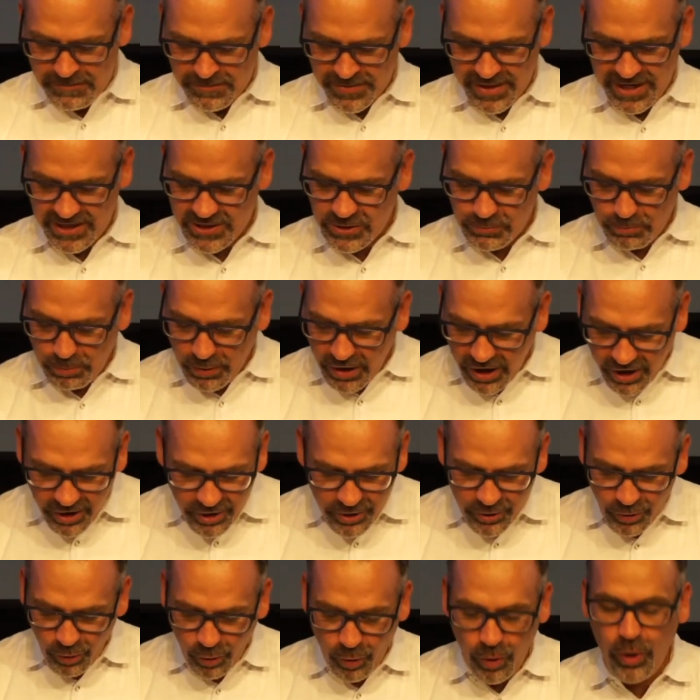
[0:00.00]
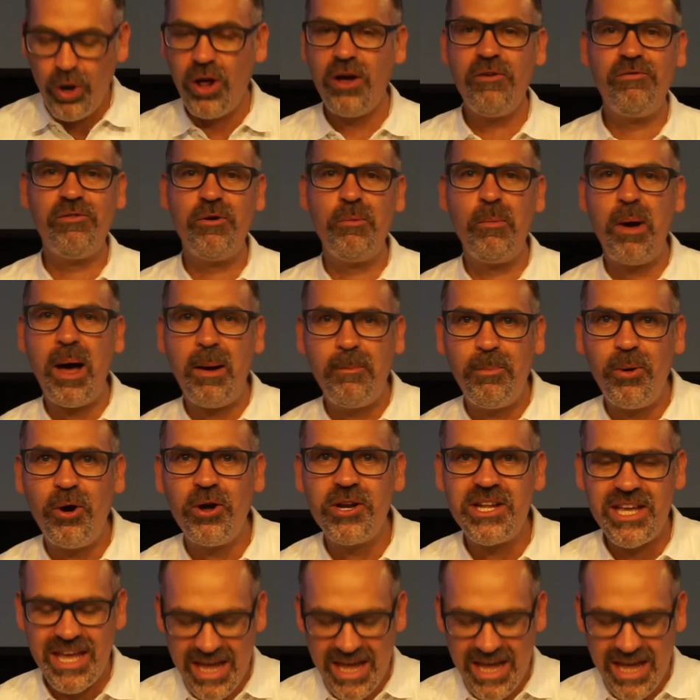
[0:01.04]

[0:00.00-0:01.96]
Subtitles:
that's blown all over my body